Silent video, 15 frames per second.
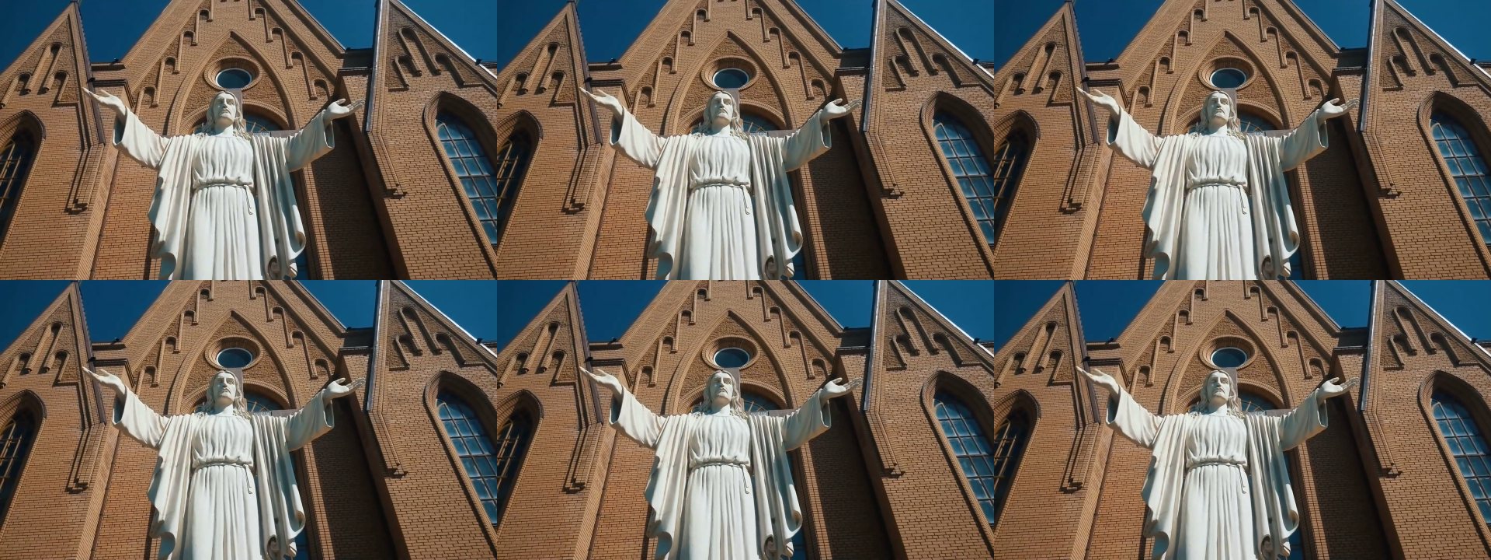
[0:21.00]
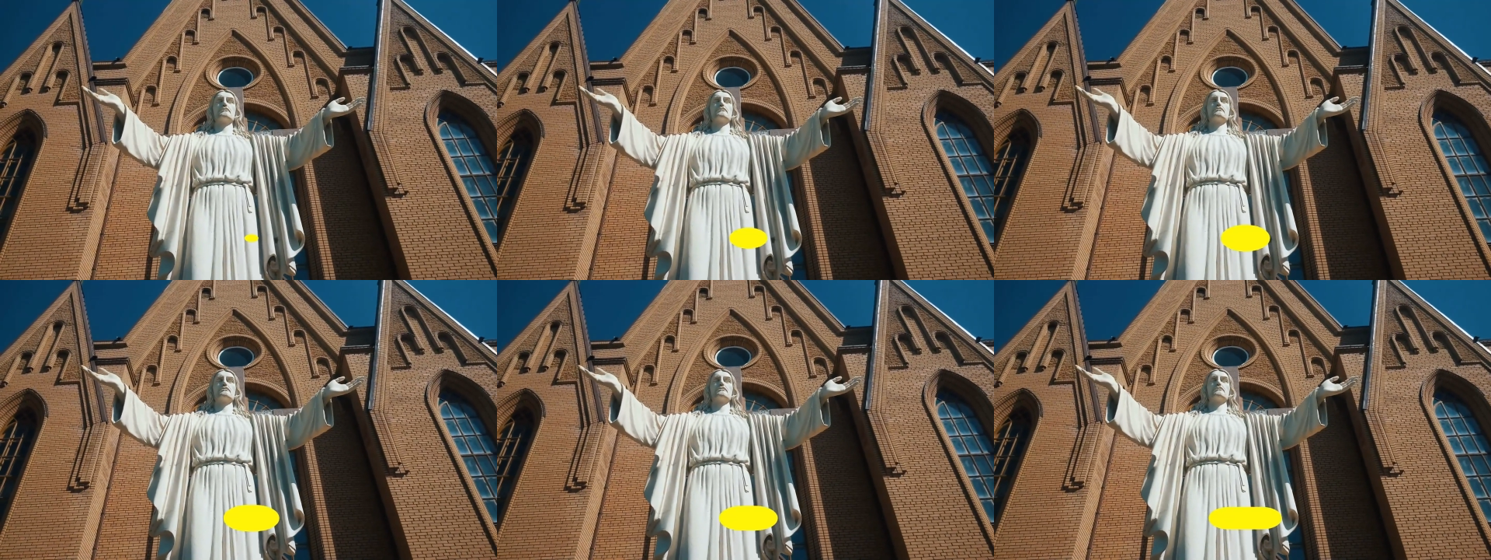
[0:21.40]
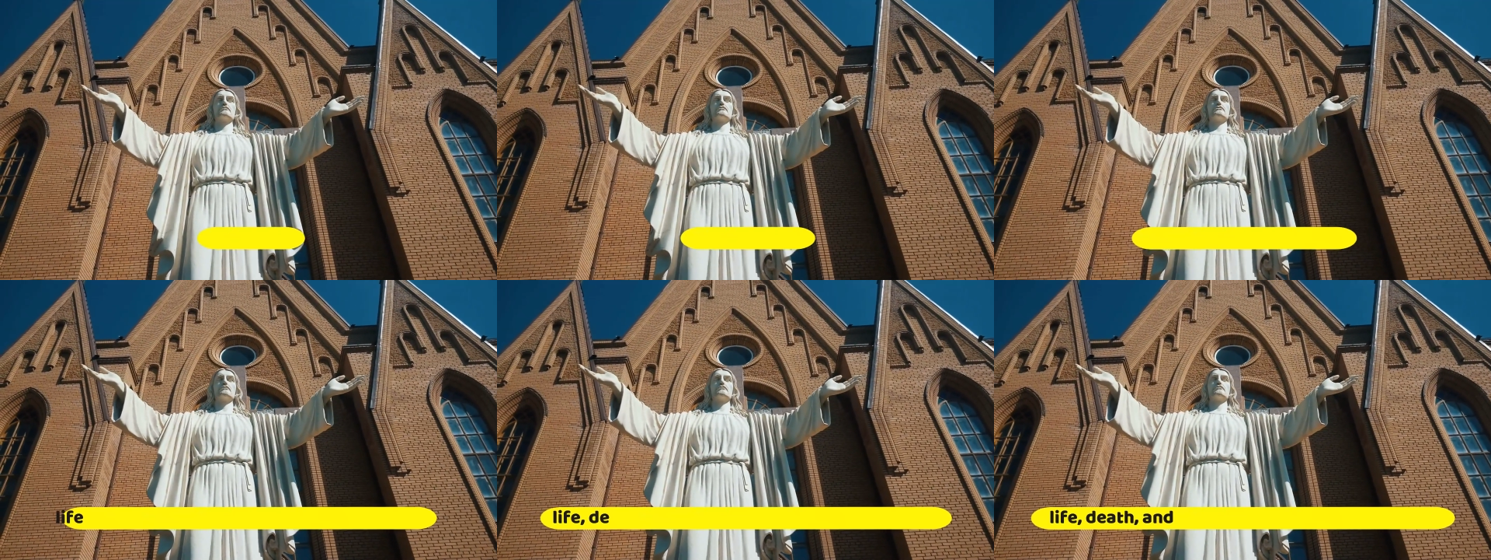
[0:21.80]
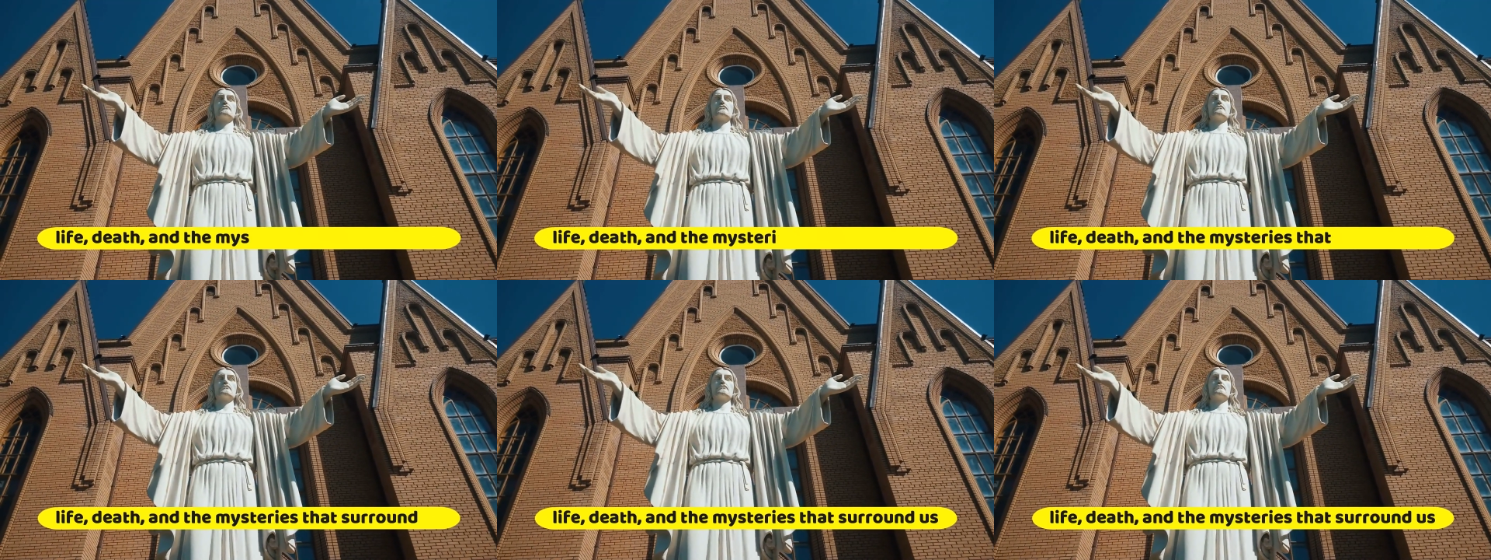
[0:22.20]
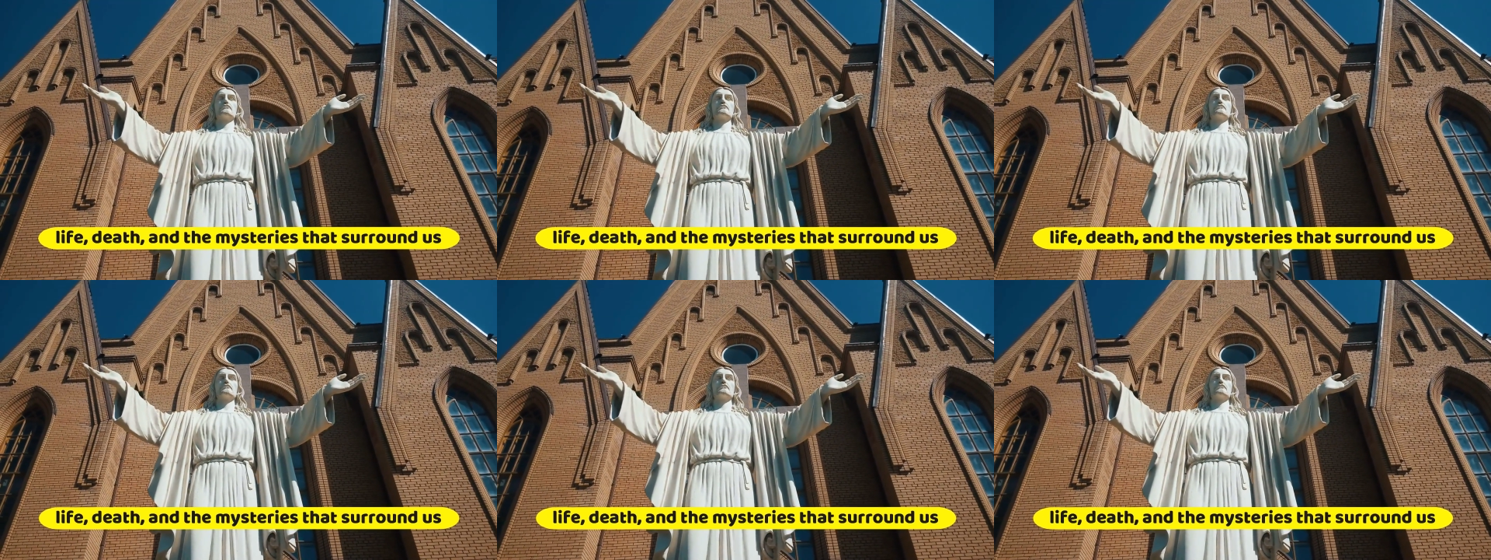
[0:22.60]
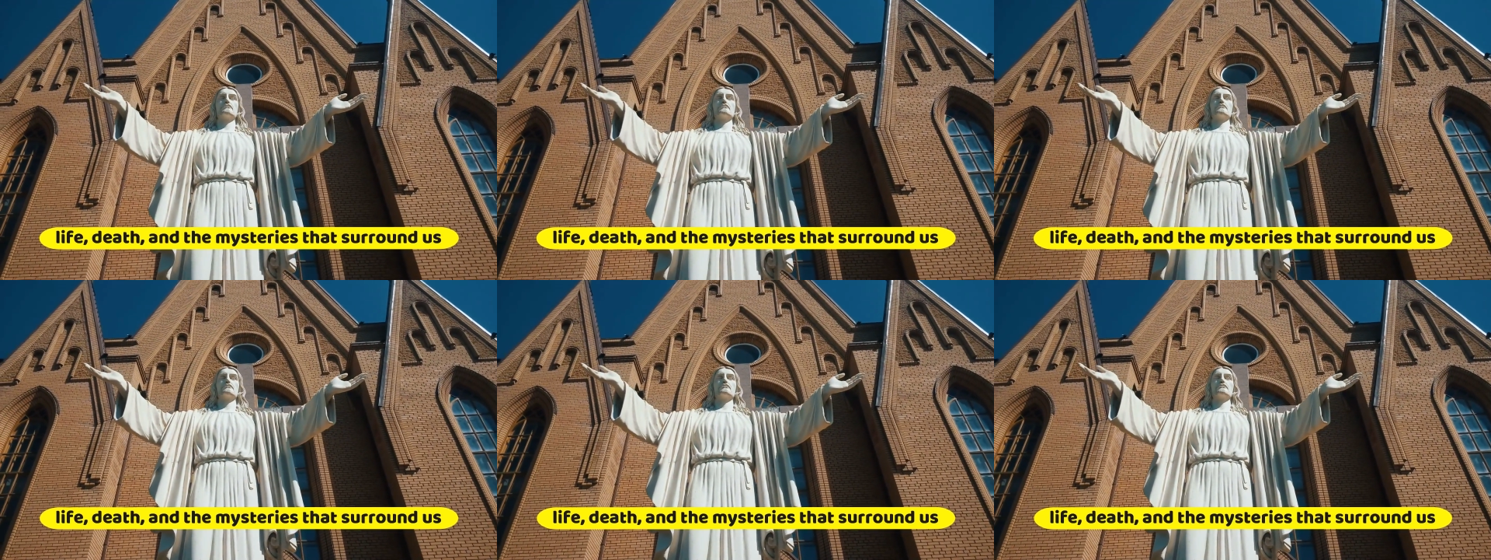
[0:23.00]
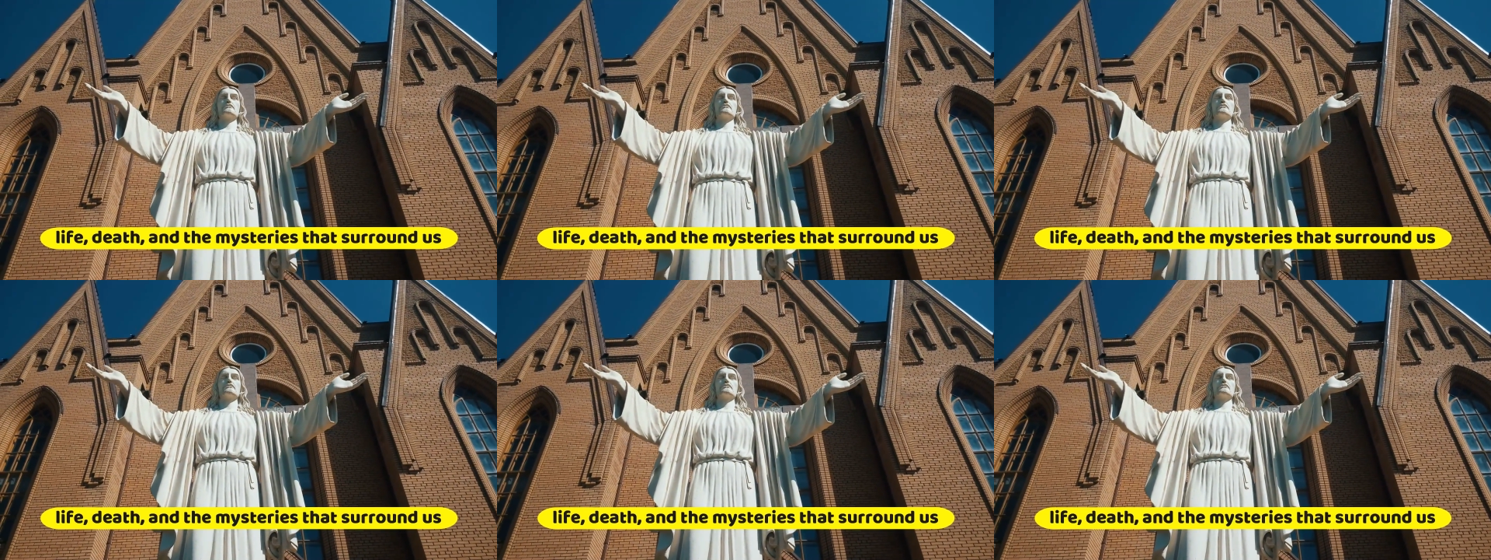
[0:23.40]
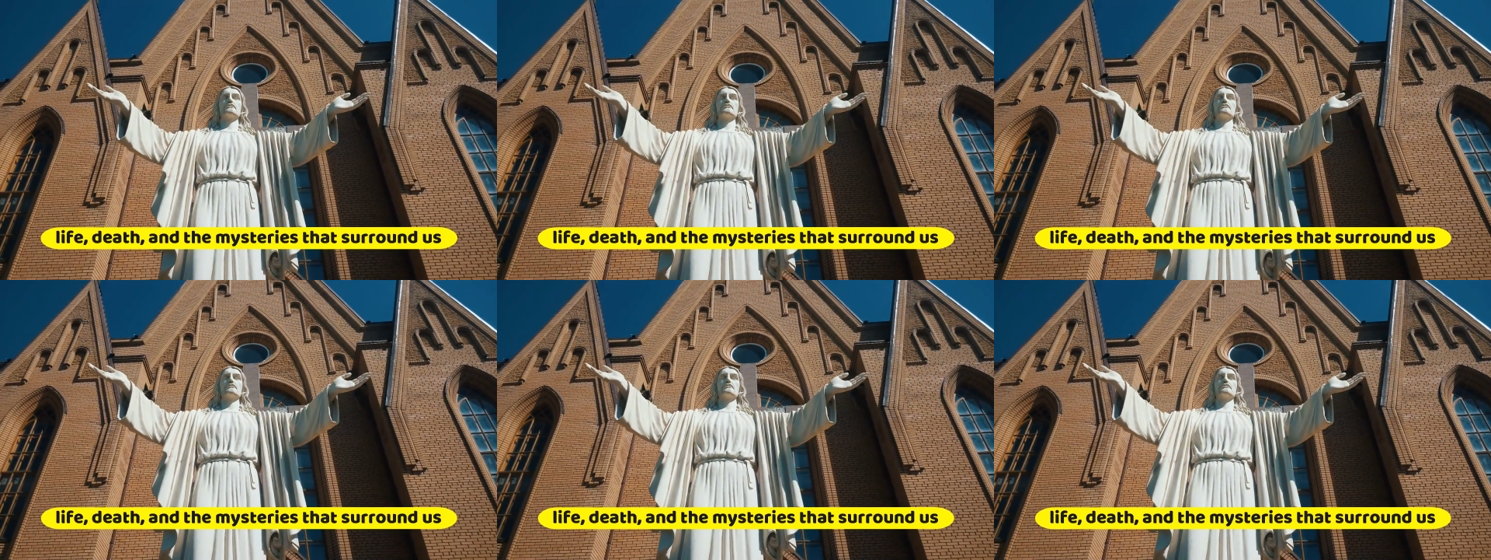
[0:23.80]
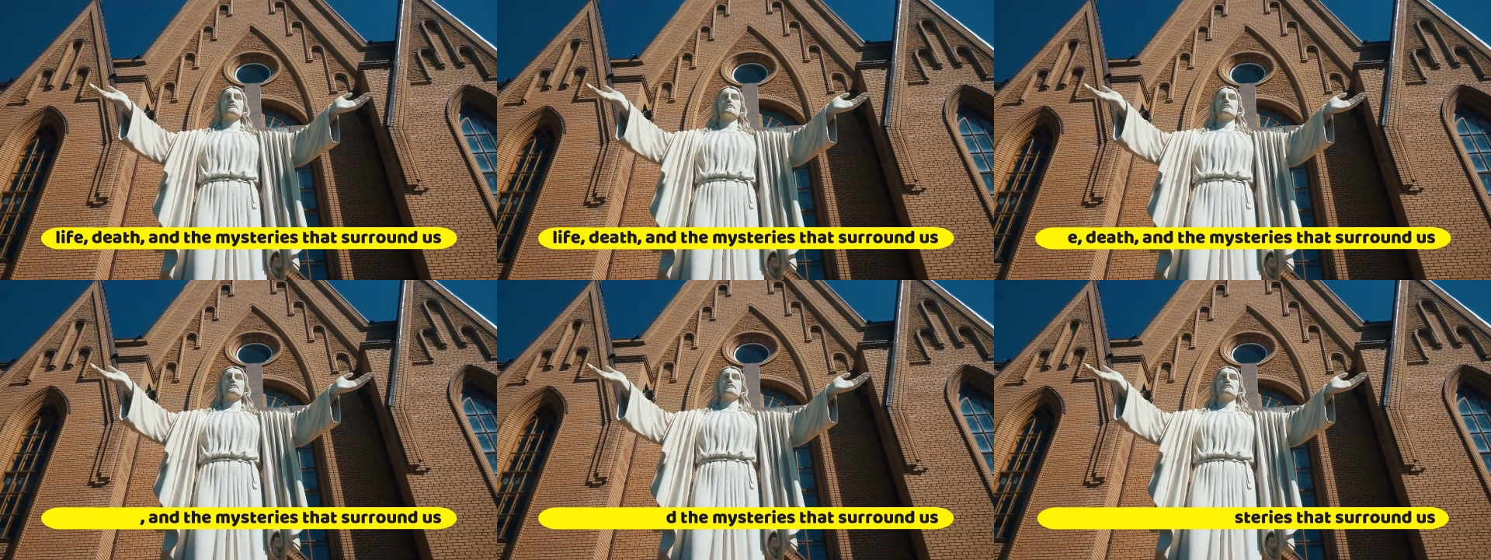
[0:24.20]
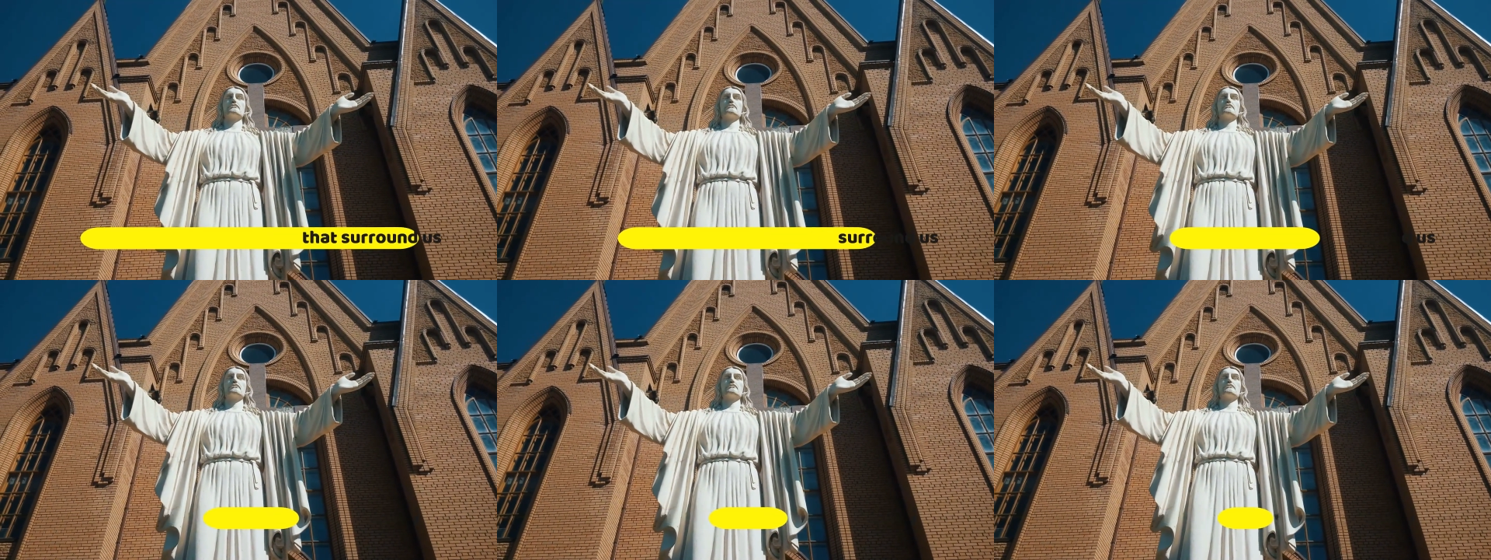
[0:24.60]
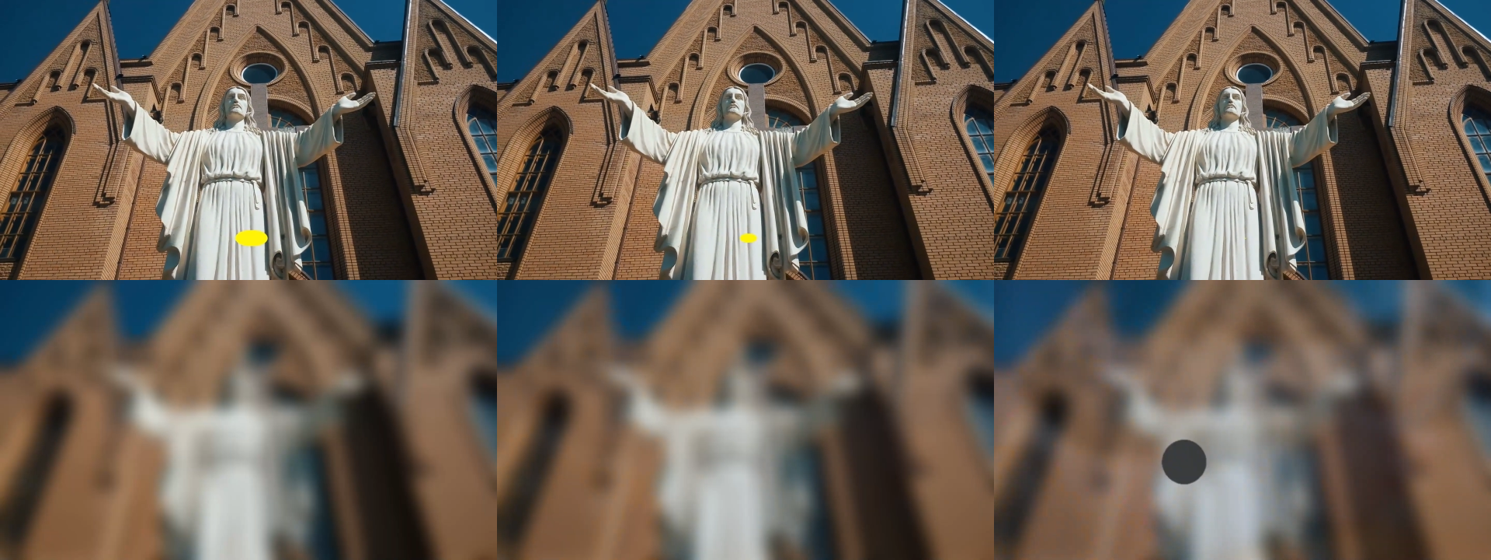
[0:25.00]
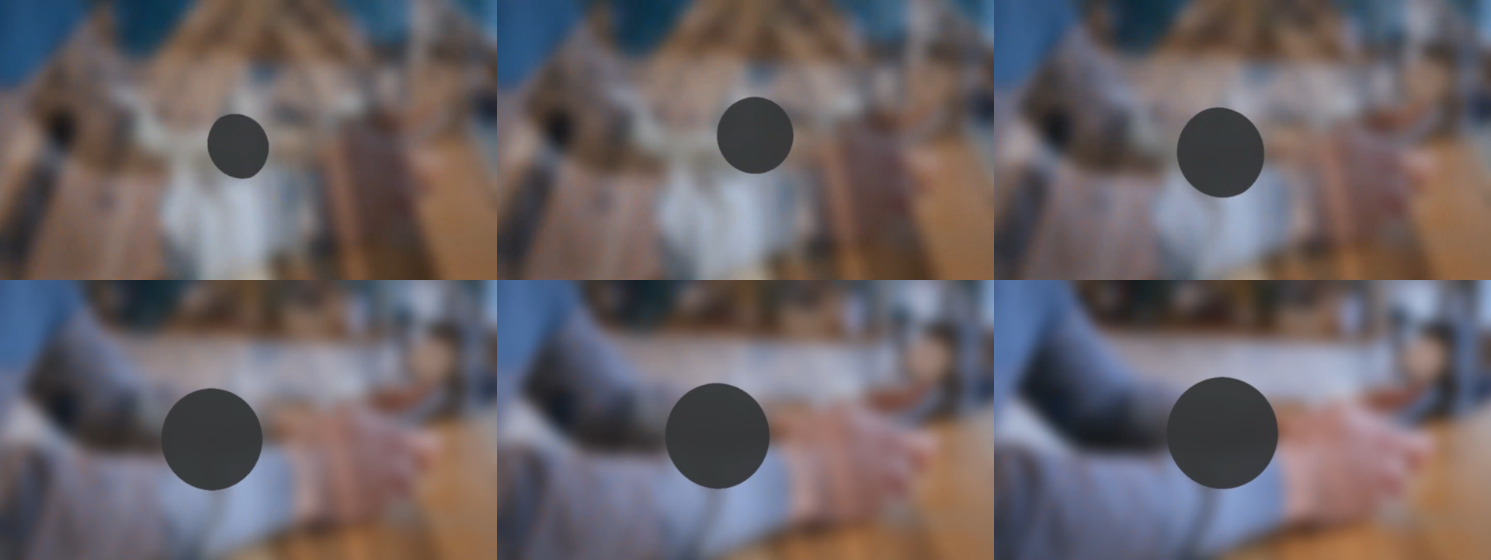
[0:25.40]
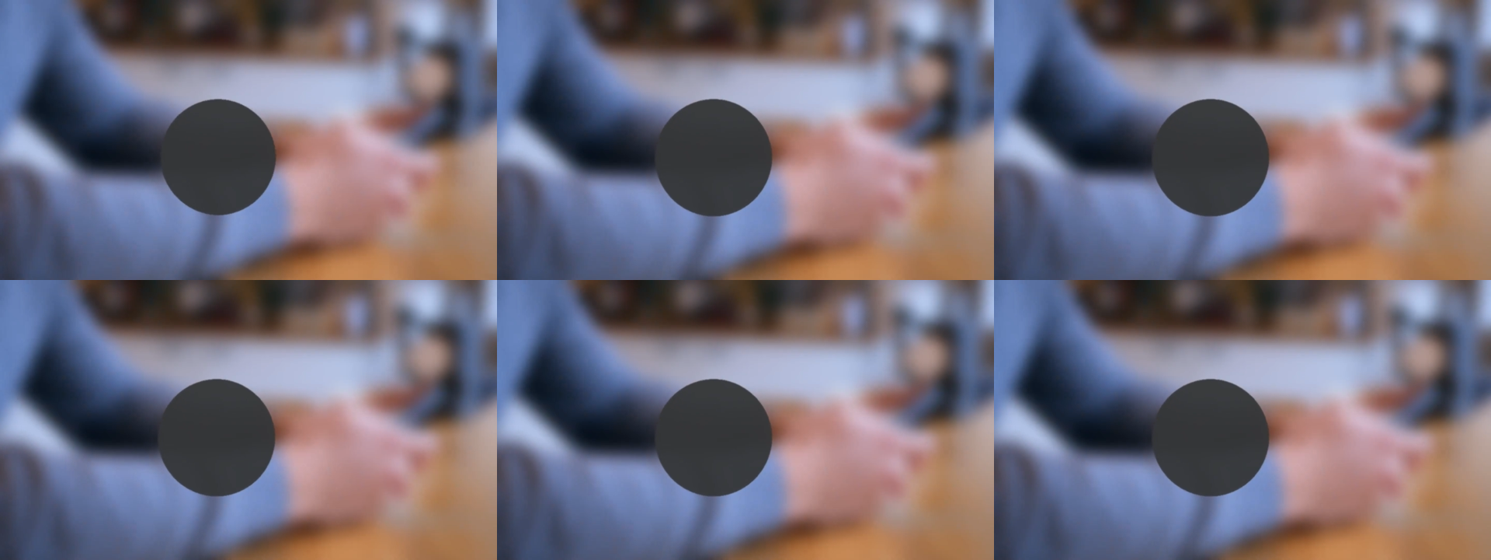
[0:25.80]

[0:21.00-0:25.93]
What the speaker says: No face is visible, so there are no lips to read.